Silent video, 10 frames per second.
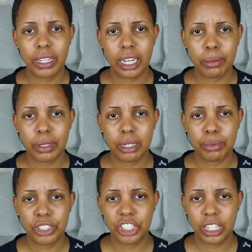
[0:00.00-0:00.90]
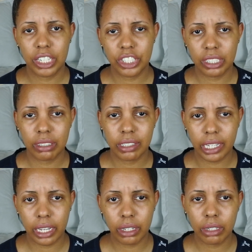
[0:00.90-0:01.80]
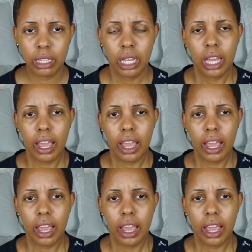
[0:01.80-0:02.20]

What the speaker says: VIB appreciation sale.